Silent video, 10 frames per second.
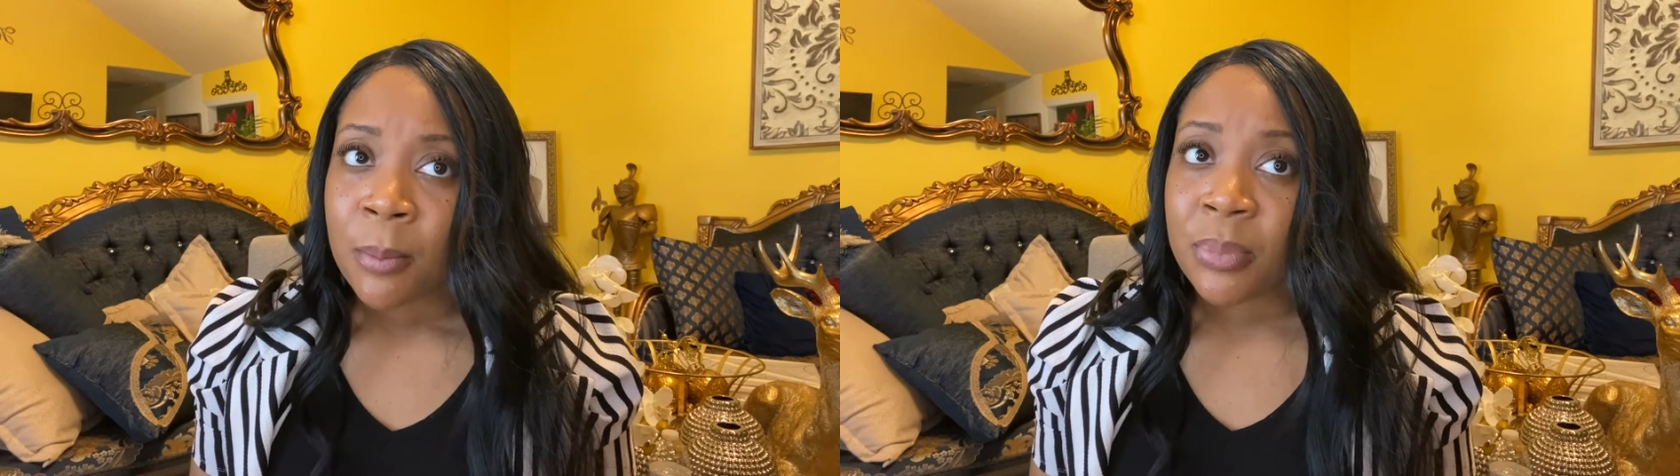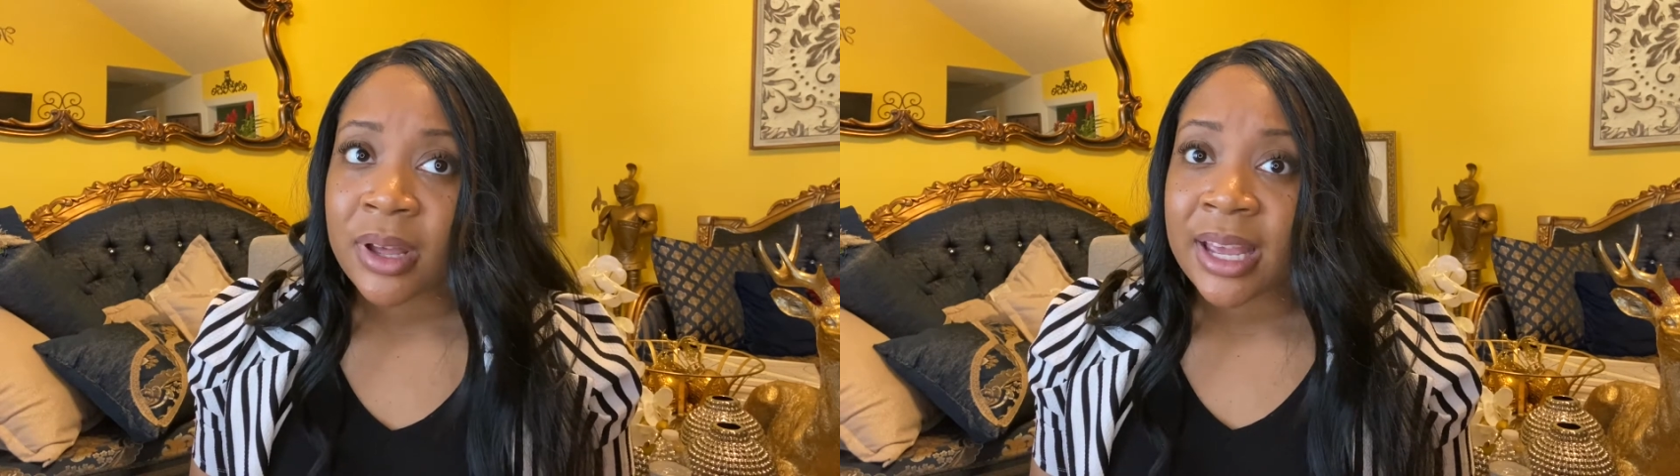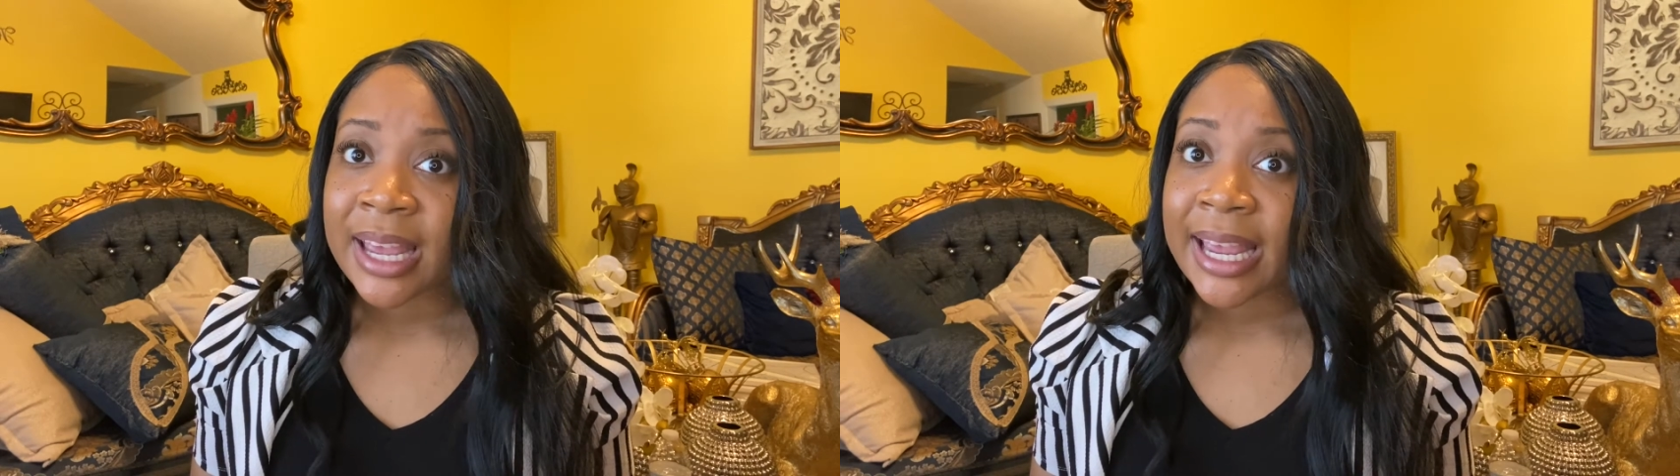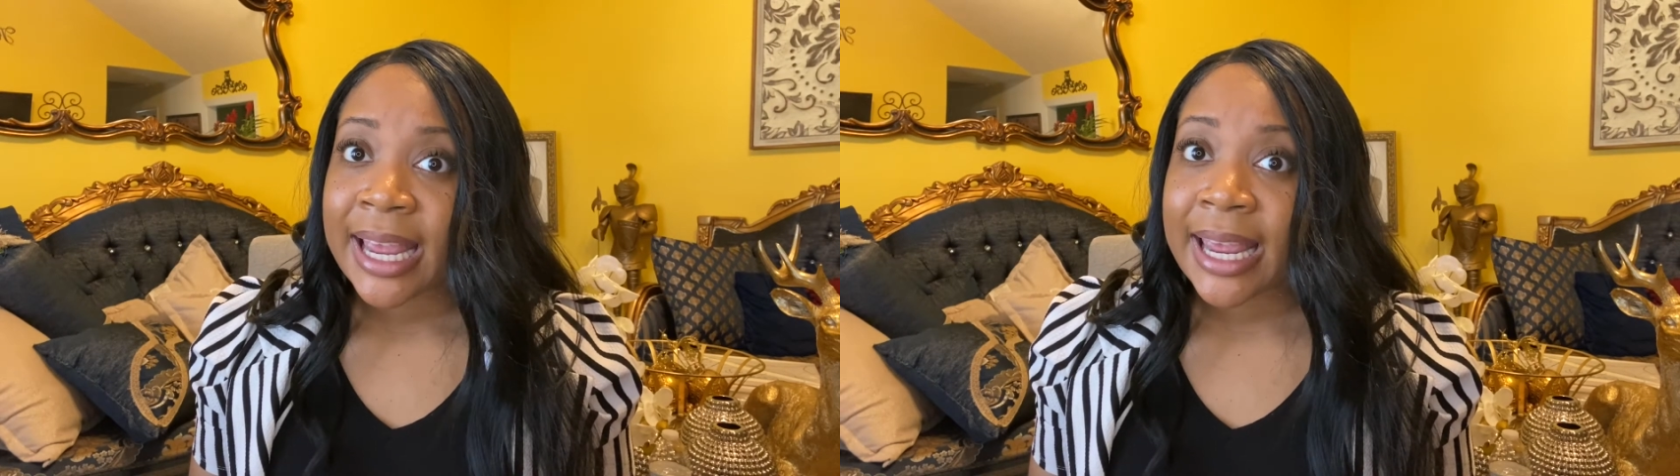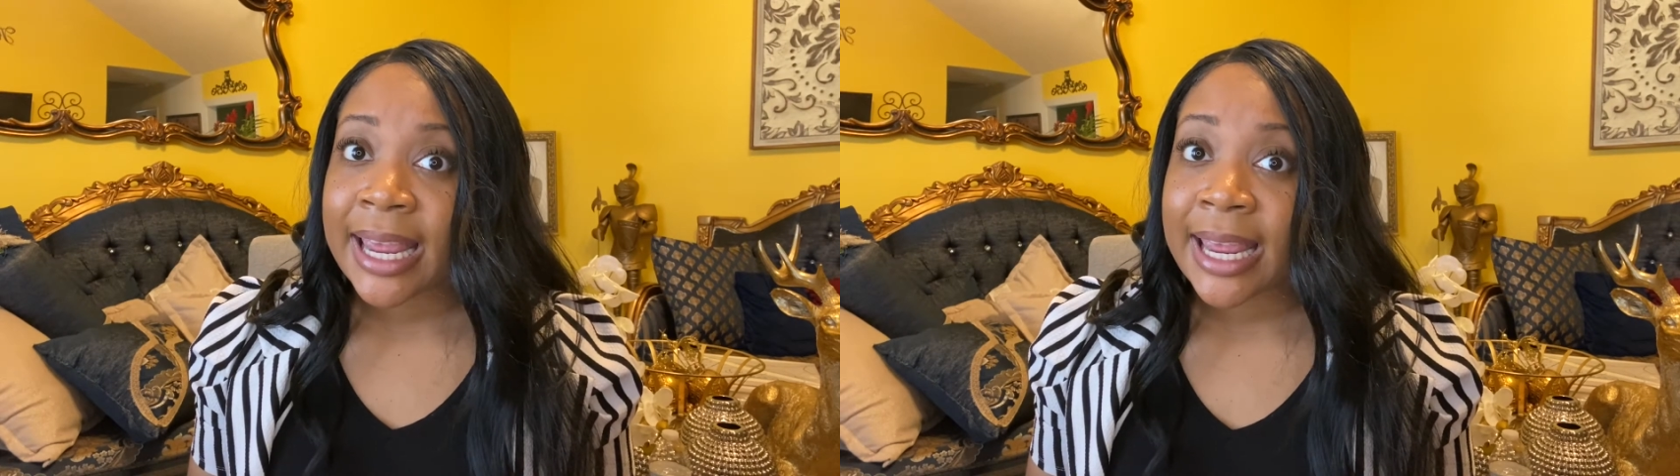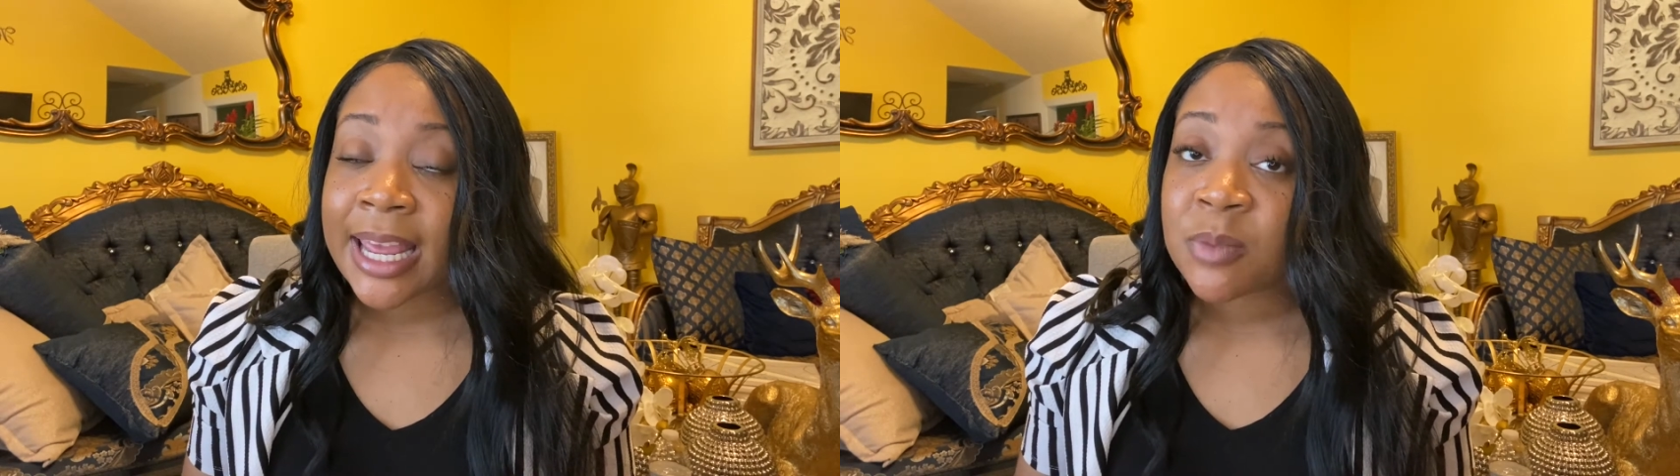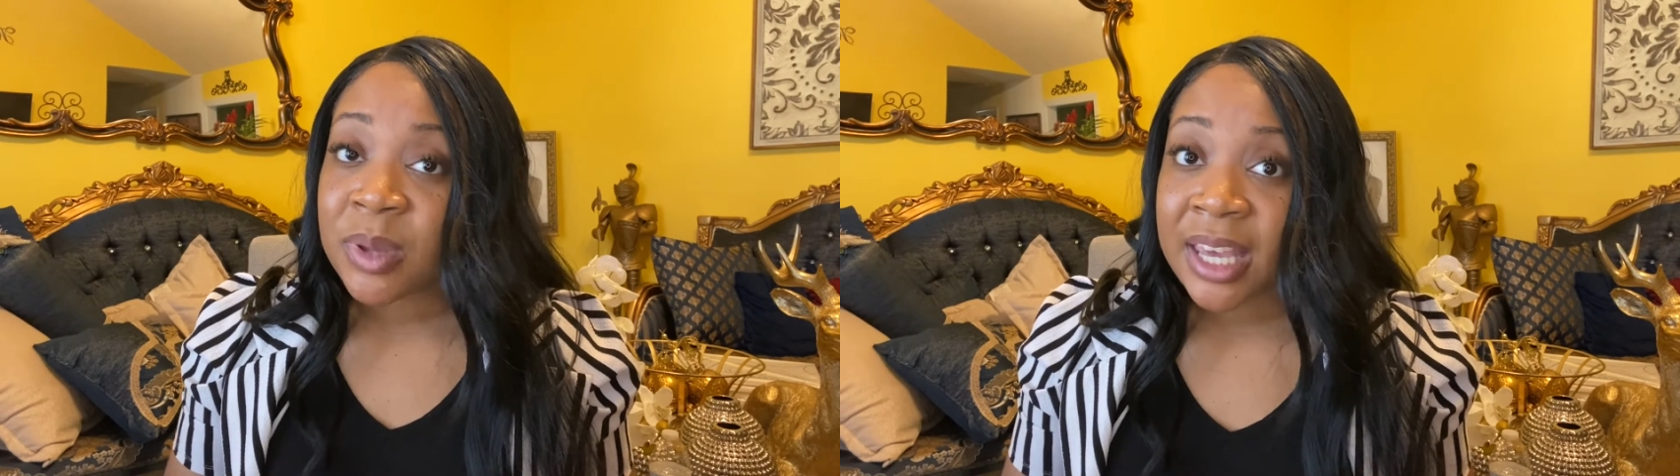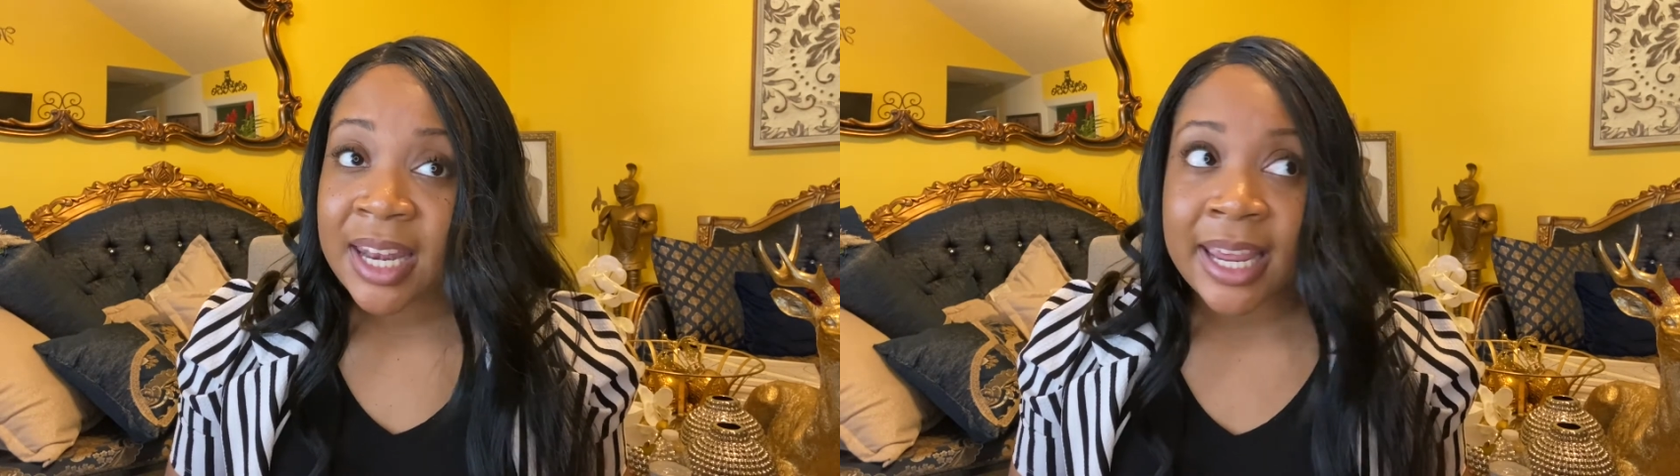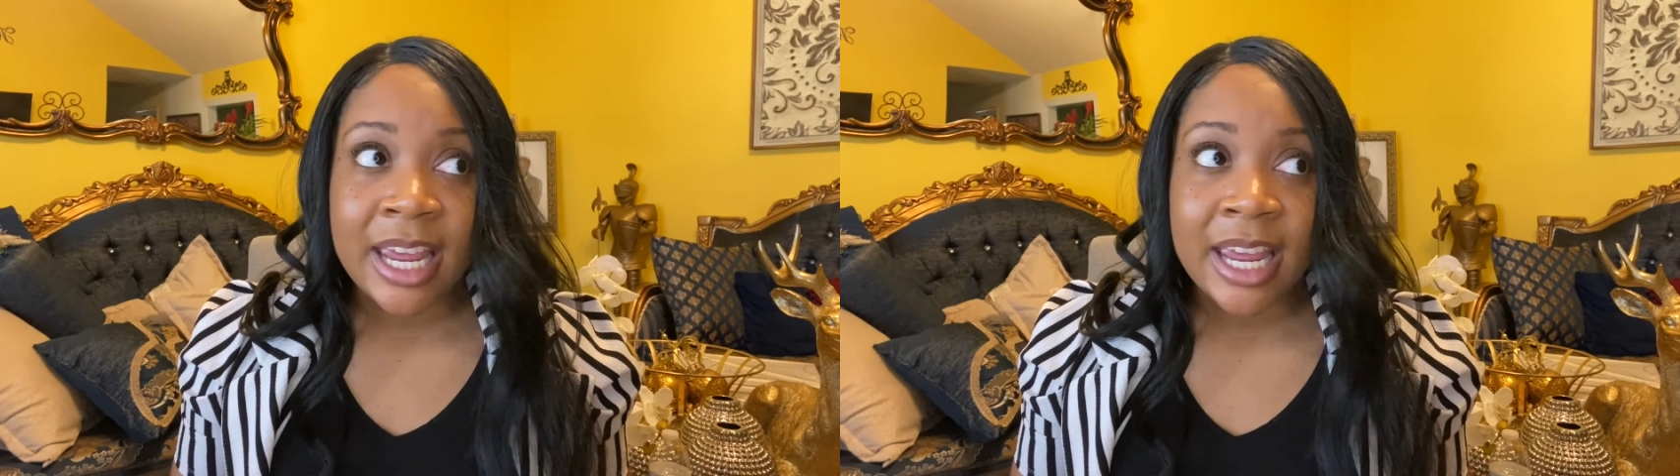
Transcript: But in the beginning,